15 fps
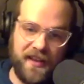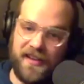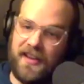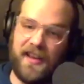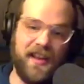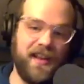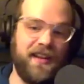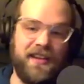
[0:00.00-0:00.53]

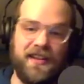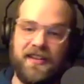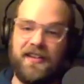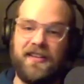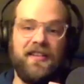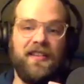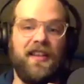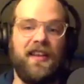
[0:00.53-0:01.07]
and
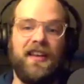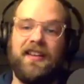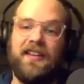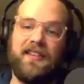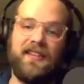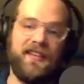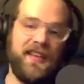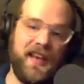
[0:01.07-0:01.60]
like
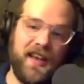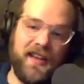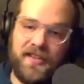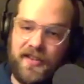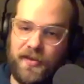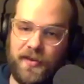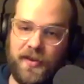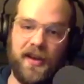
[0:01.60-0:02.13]
get
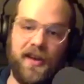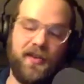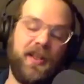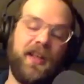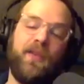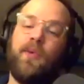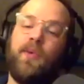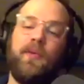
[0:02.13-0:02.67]
to
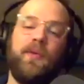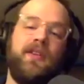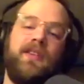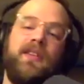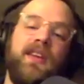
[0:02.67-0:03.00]
like we would